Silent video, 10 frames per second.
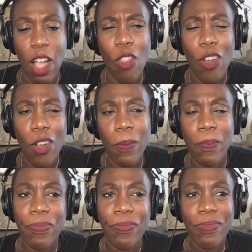Although
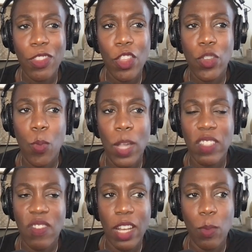there's some ways
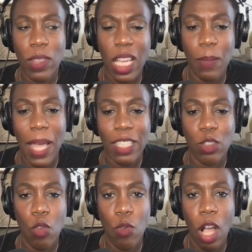around it with like a
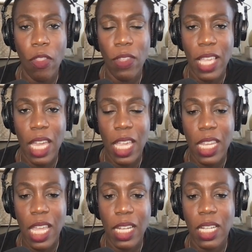backdoor Roth and yada, yada,
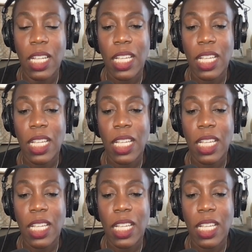yada.